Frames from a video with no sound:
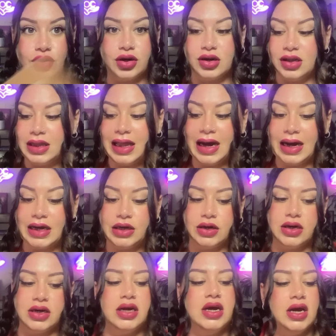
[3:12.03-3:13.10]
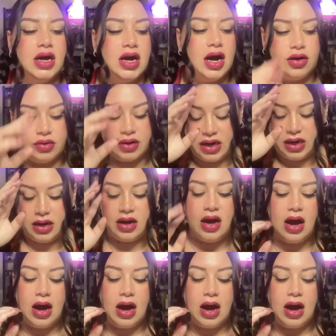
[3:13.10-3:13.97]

a liar, all right?